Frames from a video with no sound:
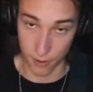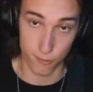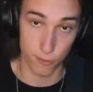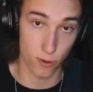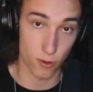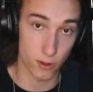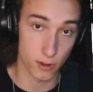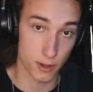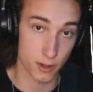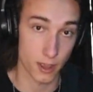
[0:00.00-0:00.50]
the
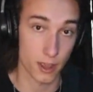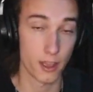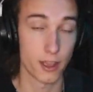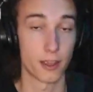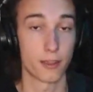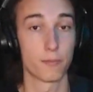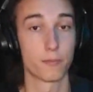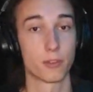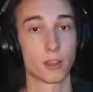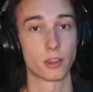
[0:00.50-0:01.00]
4th
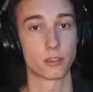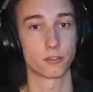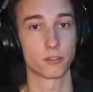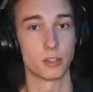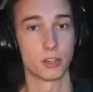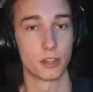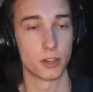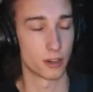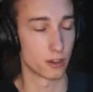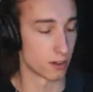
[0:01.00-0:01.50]
time, like we
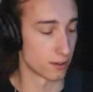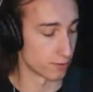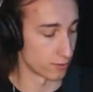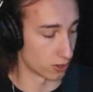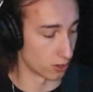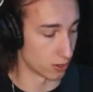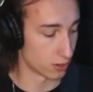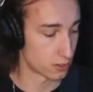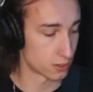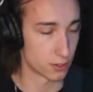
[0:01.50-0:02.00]
did in the
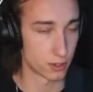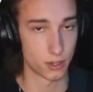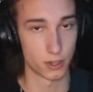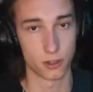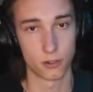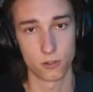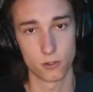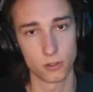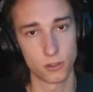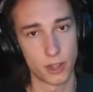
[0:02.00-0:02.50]
verse, you're
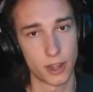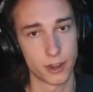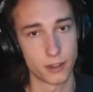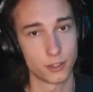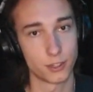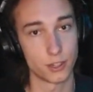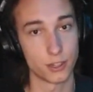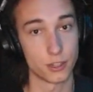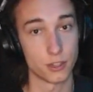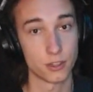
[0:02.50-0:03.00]
going to hold that
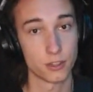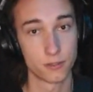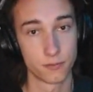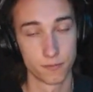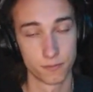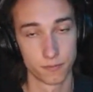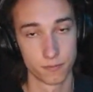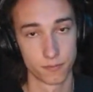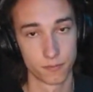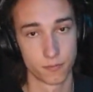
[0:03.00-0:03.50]
G,
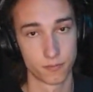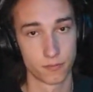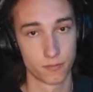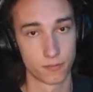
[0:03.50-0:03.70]
and